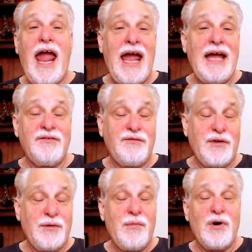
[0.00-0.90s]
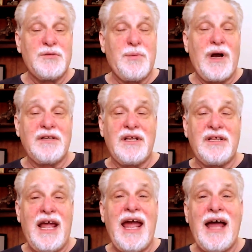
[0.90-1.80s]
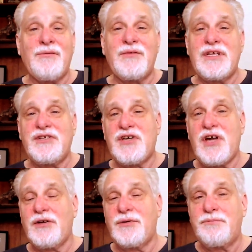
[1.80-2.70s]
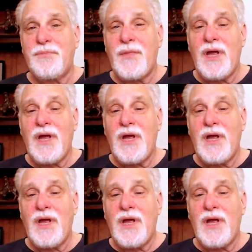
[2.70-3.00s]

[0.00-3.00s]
and for the most part that they had with each other,